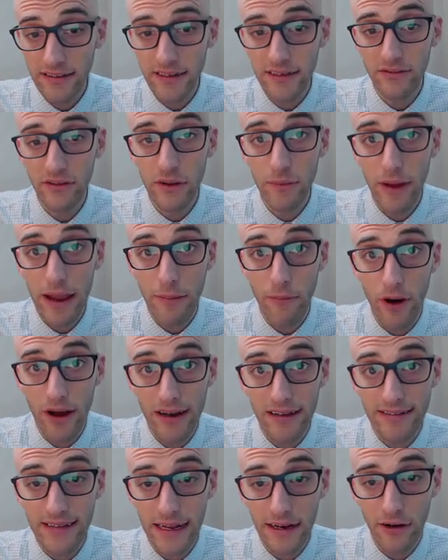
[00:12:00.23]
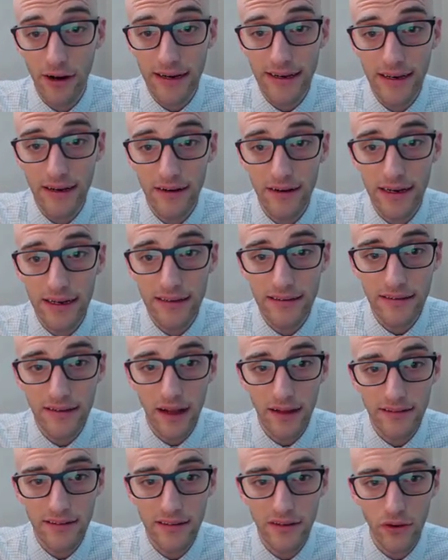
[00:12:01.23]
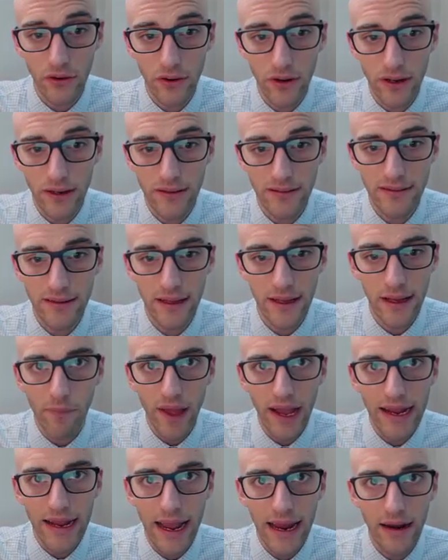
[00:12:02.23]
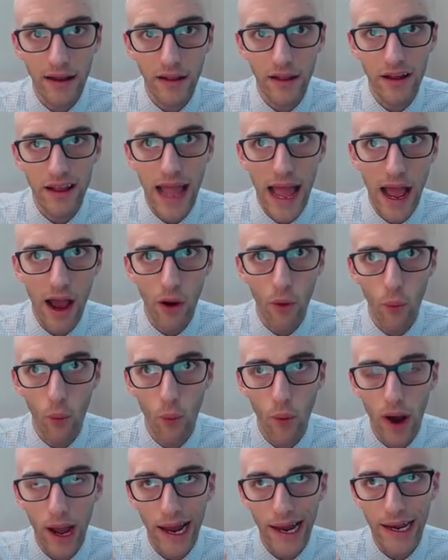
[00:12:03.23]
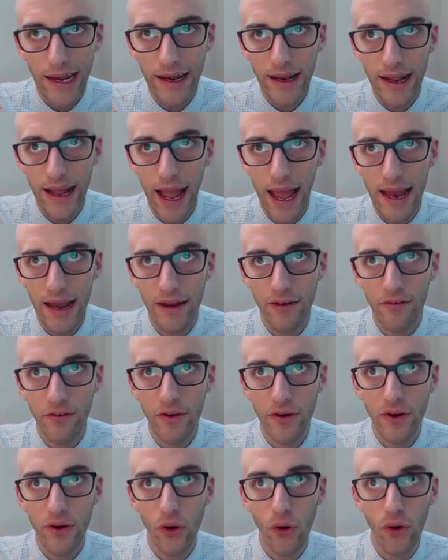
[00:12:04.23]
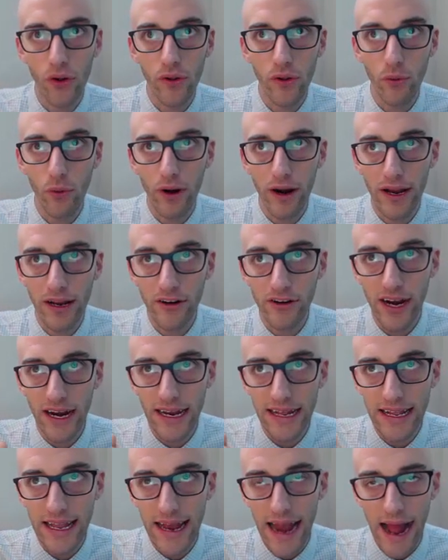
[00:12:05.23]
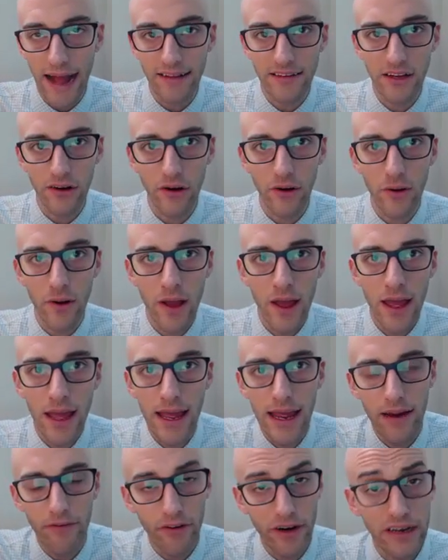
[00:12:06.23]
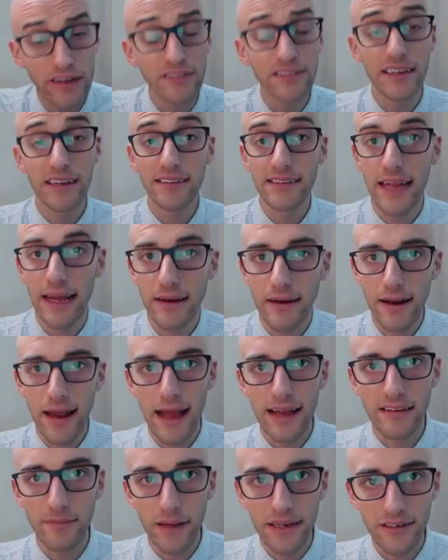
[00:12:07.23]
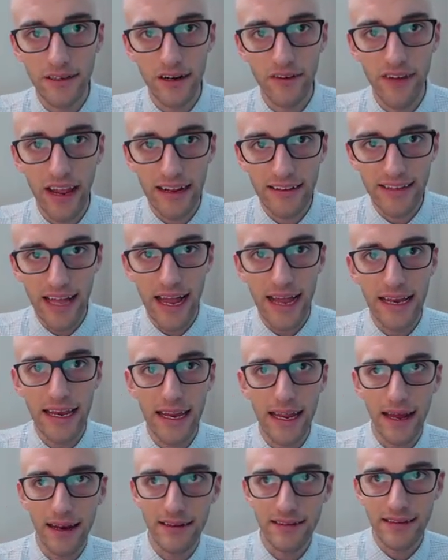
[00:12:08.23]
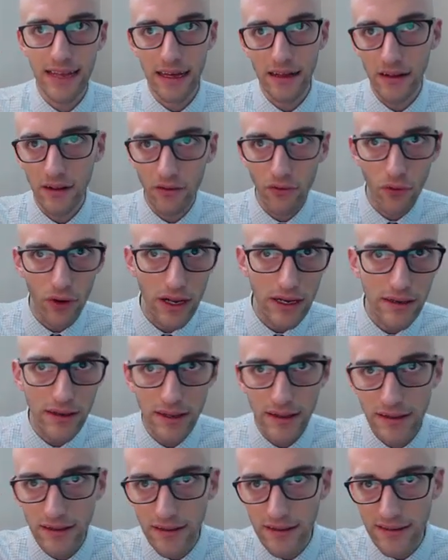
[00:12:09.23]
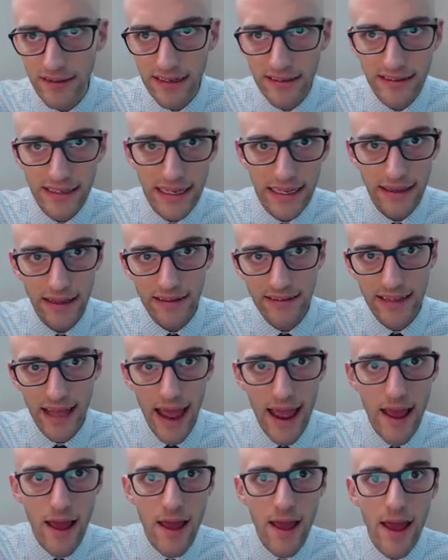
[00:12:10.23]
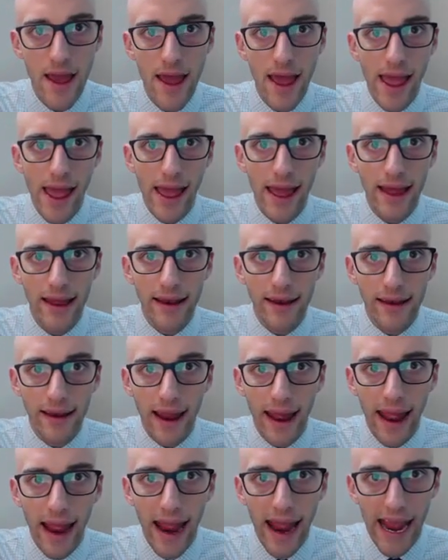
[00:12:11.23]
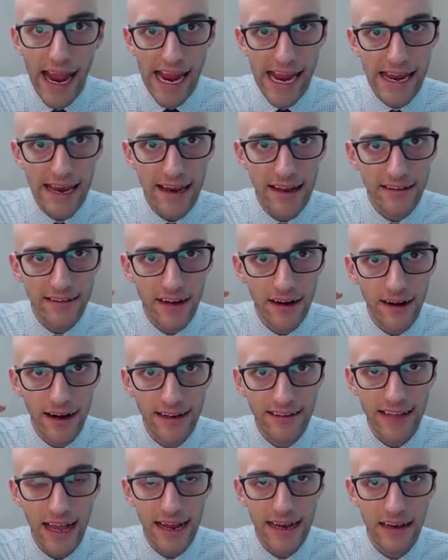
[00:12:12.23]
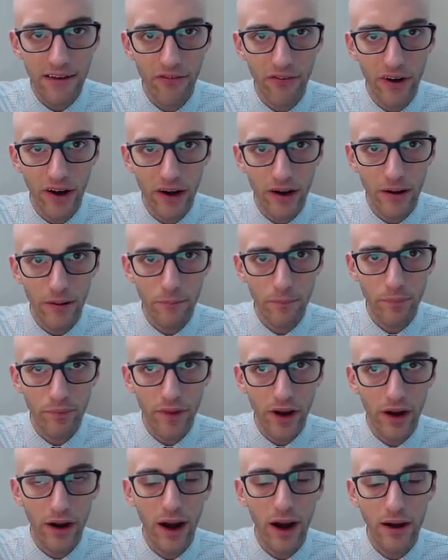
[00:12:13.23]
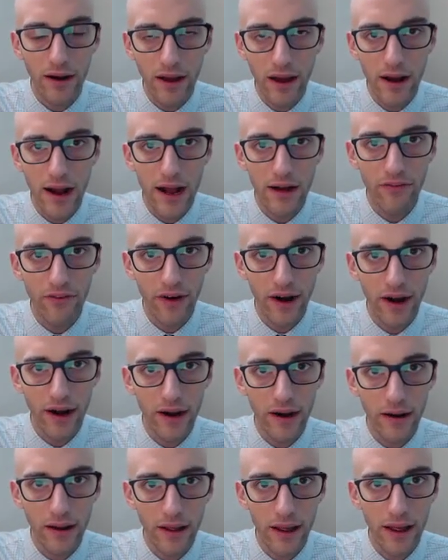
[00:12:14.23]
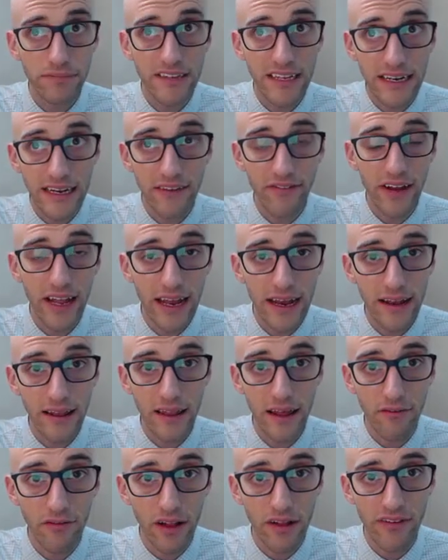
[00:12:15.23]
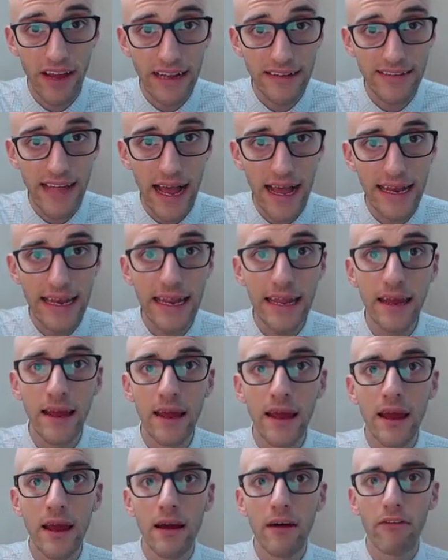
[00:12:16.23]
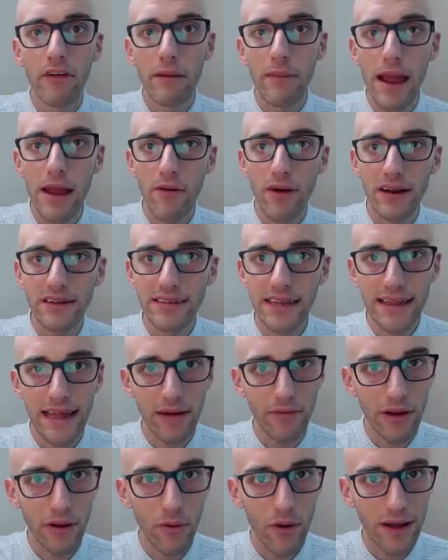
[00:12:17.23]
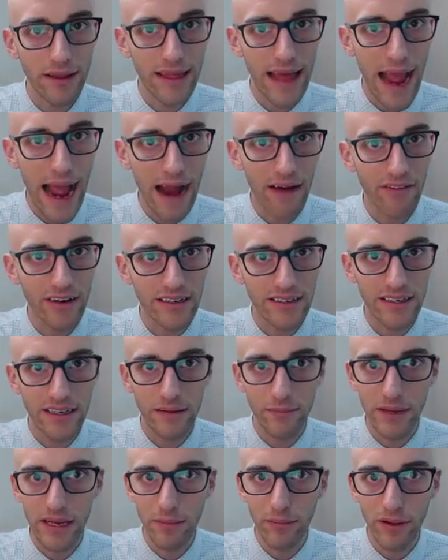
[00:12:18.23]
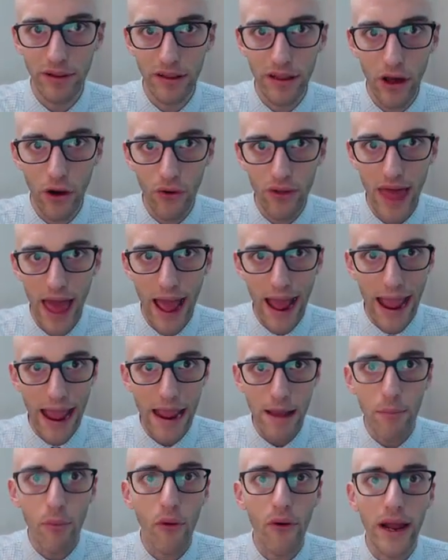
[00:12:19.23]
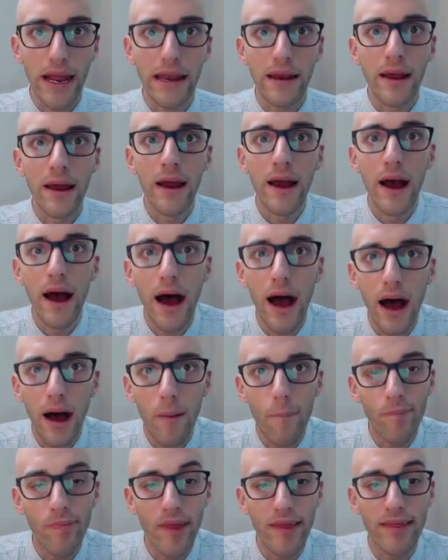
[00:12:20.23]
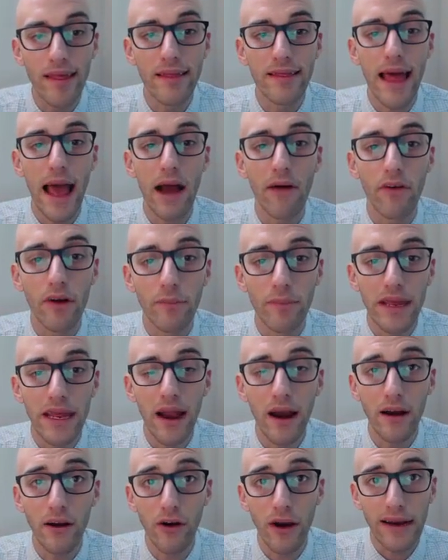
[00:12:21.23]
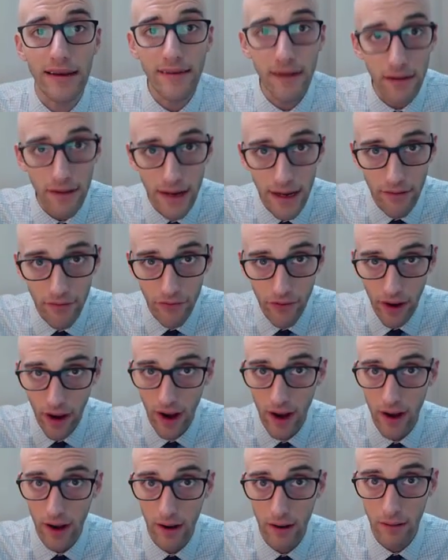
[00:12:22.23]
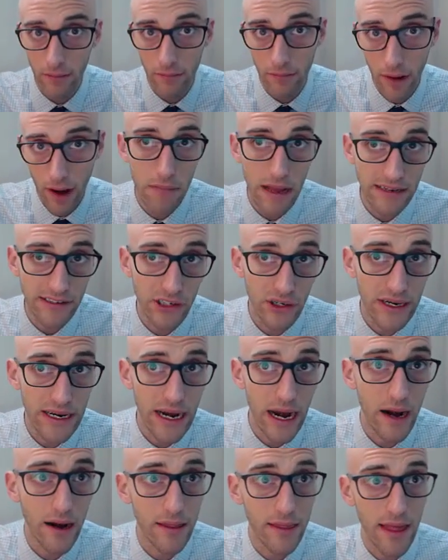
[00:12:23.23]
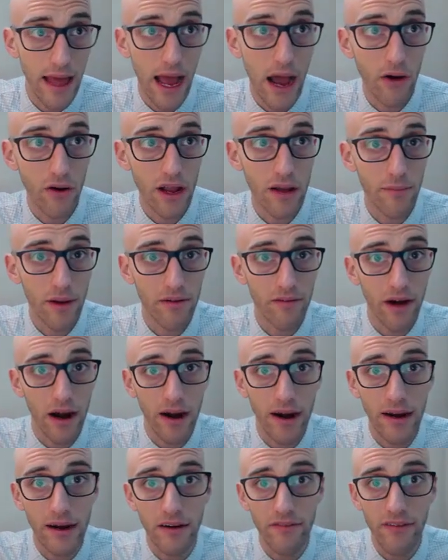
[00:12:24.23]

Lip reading: measures, we might want to set criteria, cut scores, and kind of look at what kind of goal we're trying to get at. So if we're using a standardized measure of anxiety on a scale of 1 to 16, let's say, and 8 is our anxiety or our cutoff for a significant level of anxiety, we might want to say that we want the average to be below that 8 point. And then that would be our criteria for our measuring the outcome of our